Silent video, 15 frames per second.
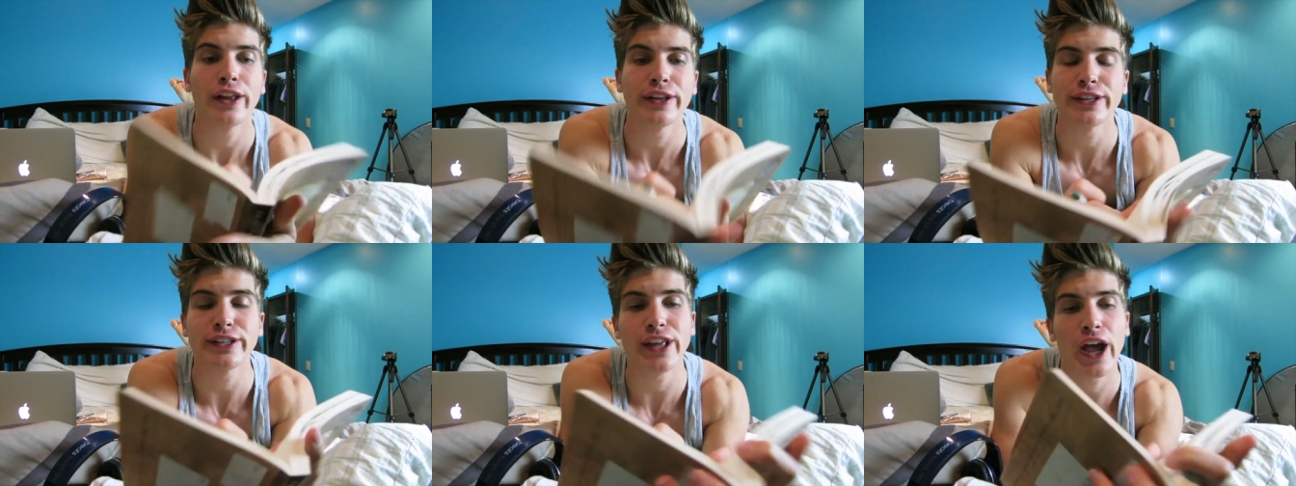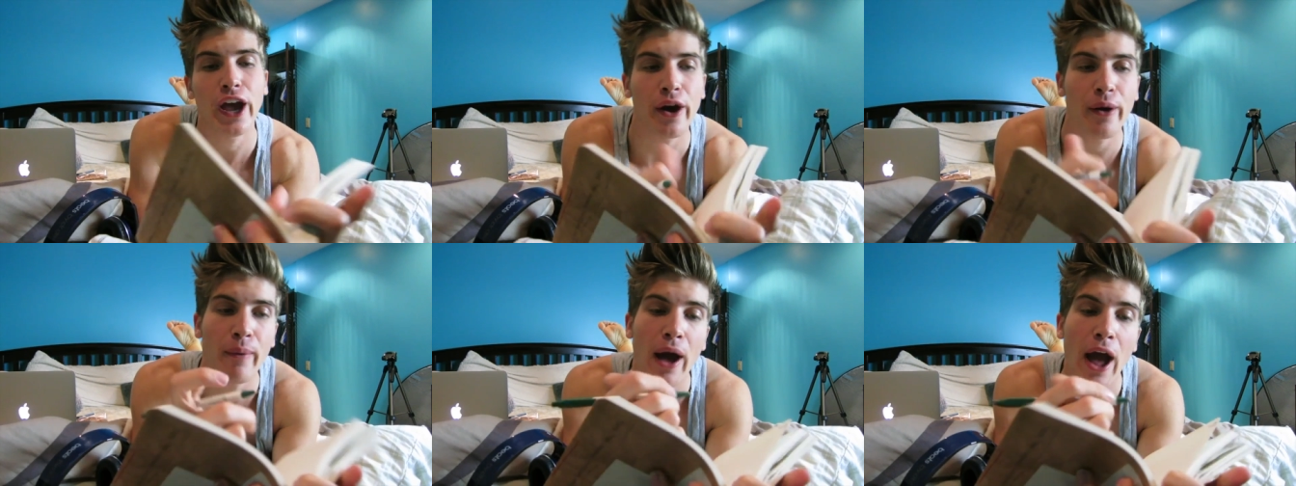
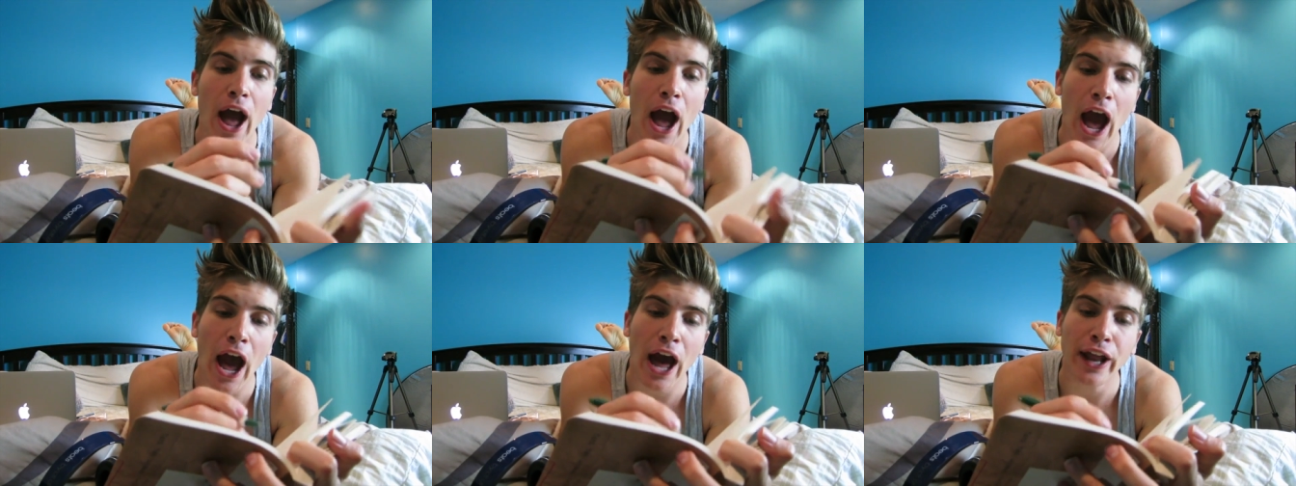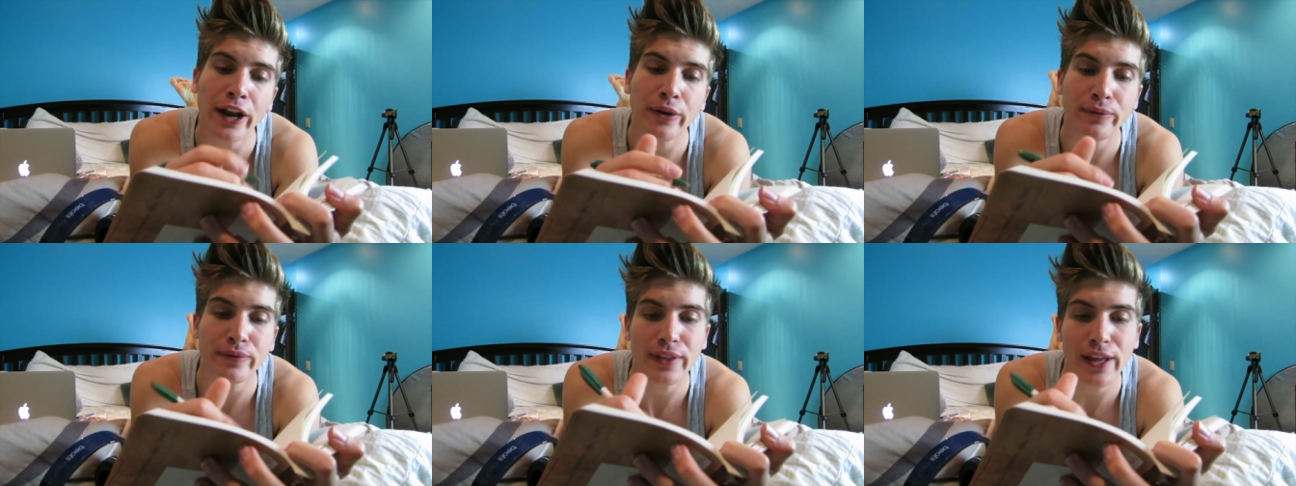So, I
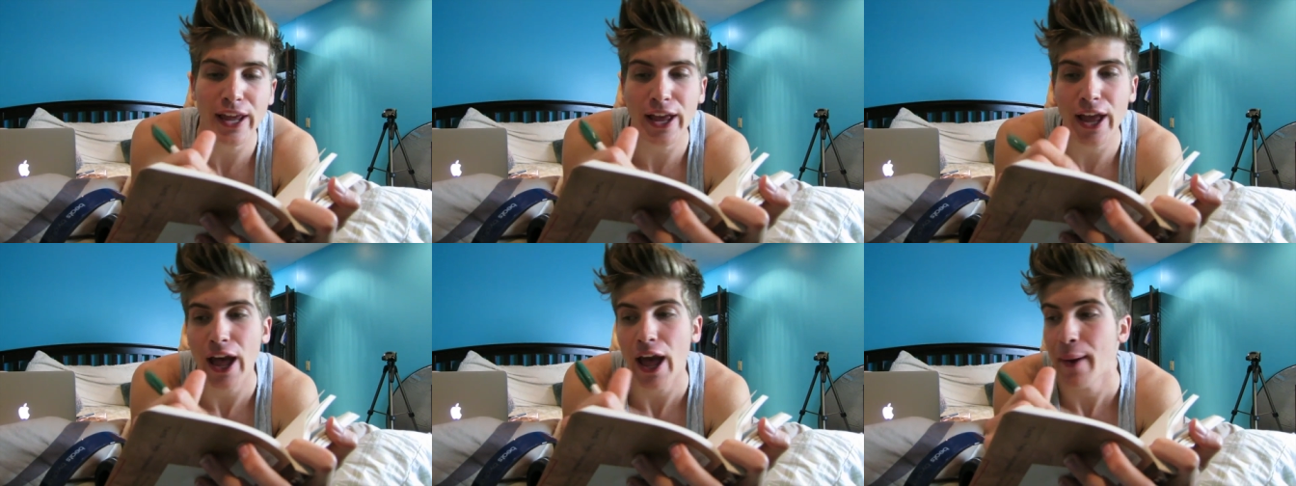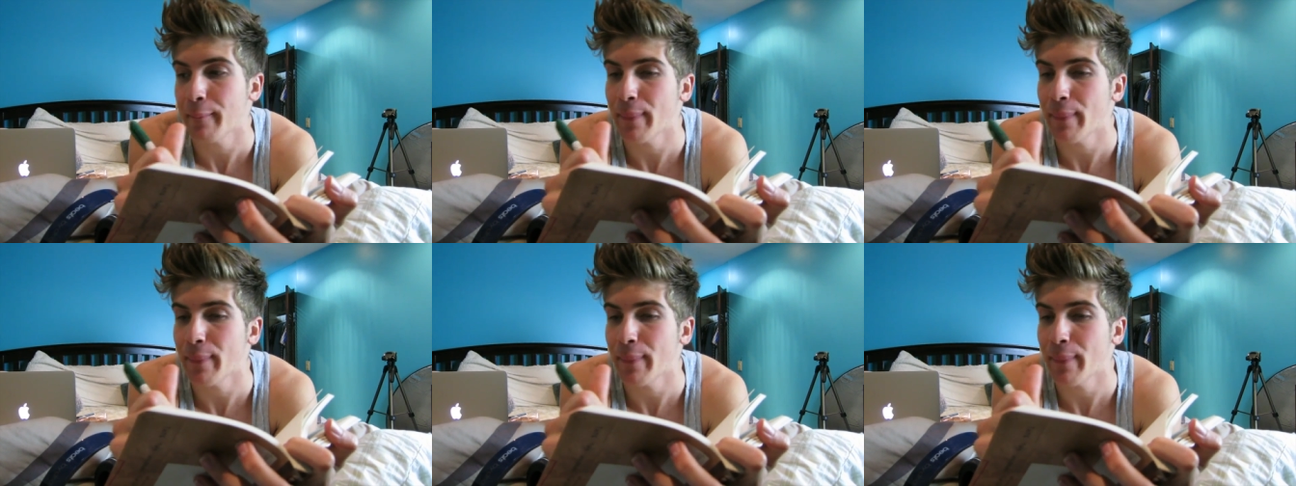don't think